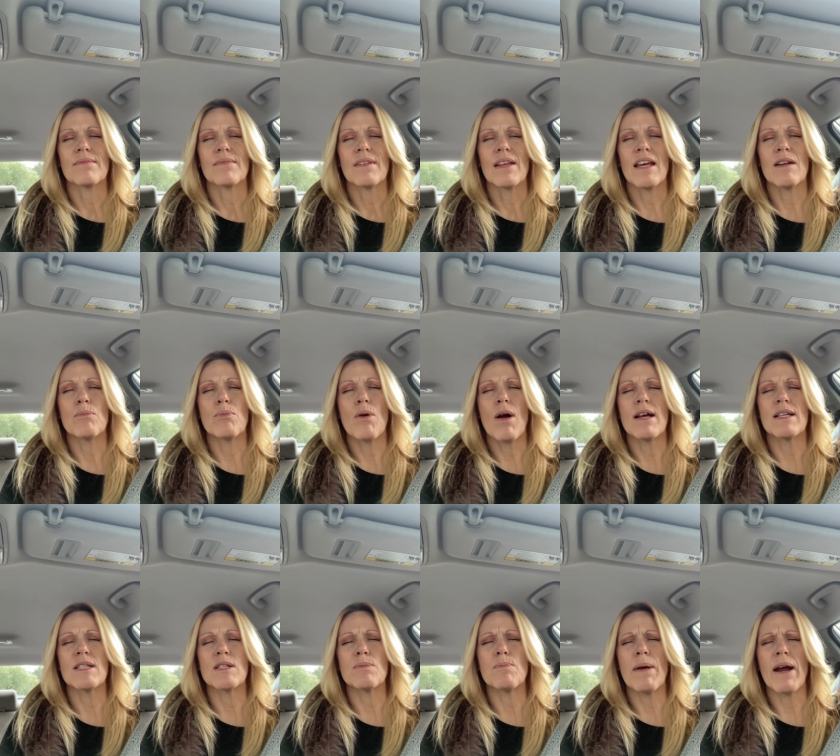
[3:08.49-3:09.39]
and
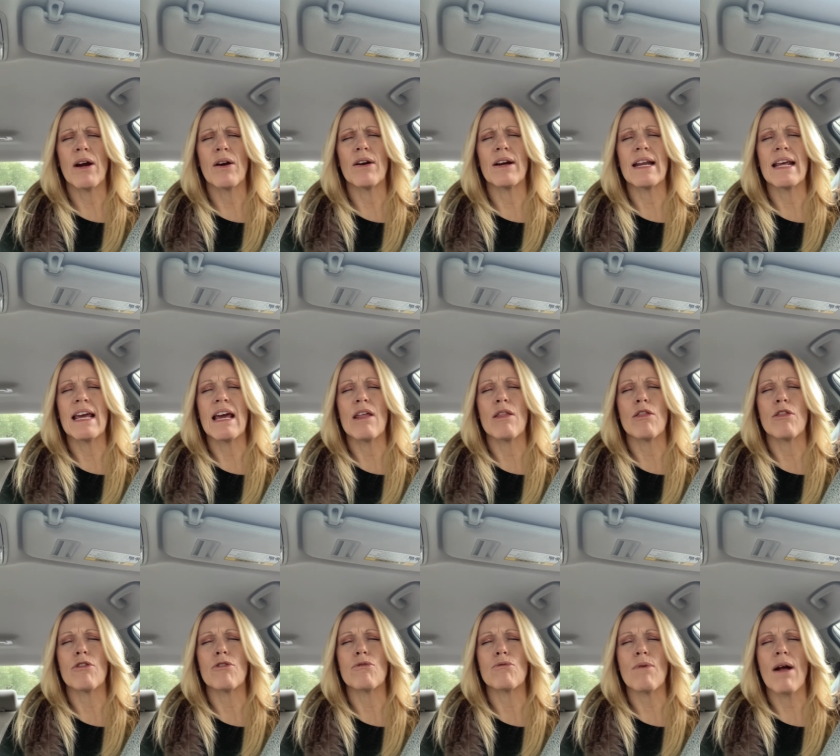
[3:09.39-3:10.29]
prosperity and
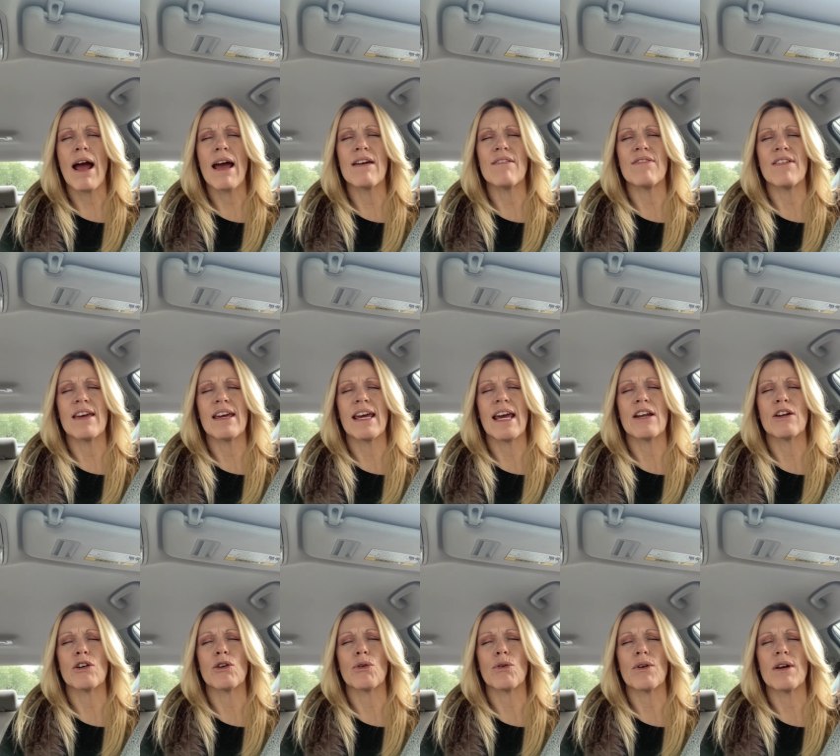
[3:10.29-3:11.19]
thriving
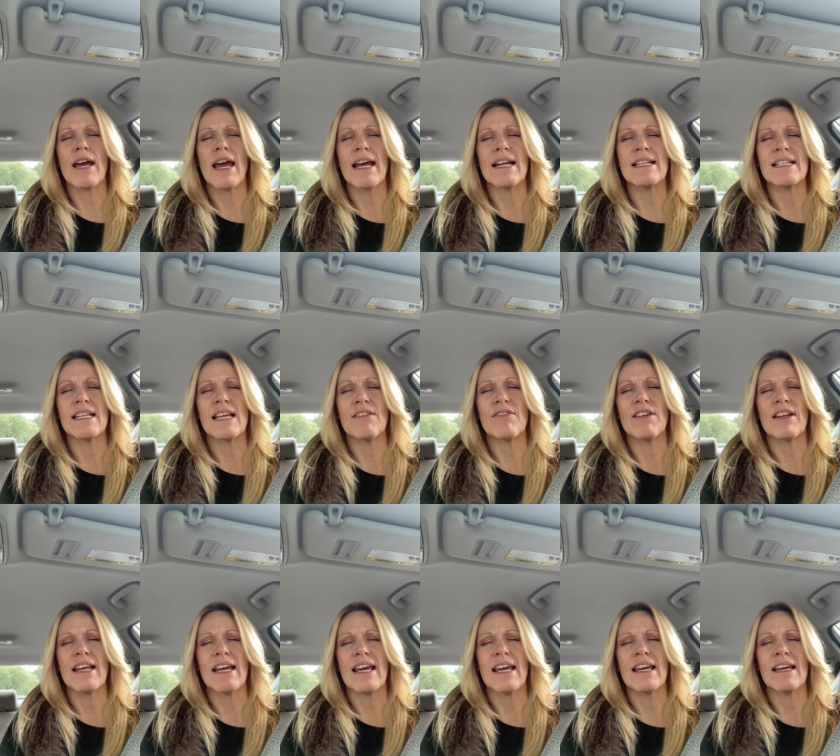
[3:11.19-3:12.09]
and
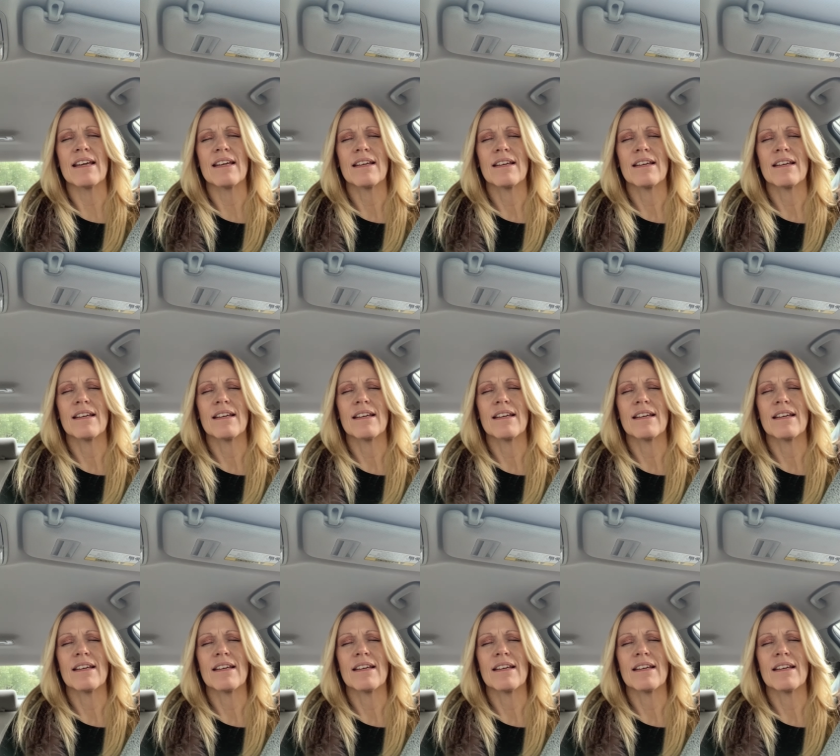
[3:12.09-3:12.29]
creativity